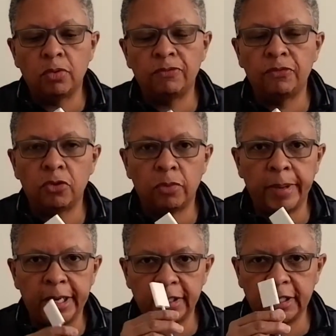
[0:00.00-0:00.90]
for
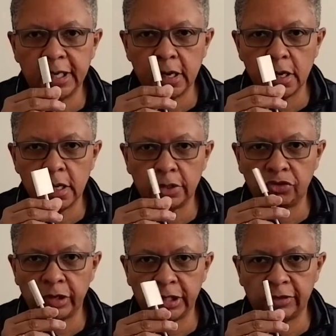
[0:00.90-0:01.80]
my SD card
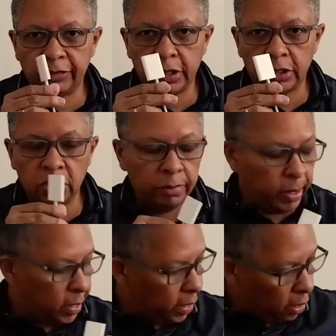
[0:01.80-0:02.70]
transfer to
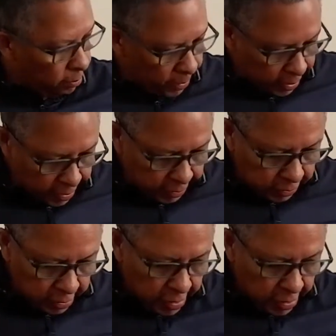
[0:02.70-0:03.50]
my iPad.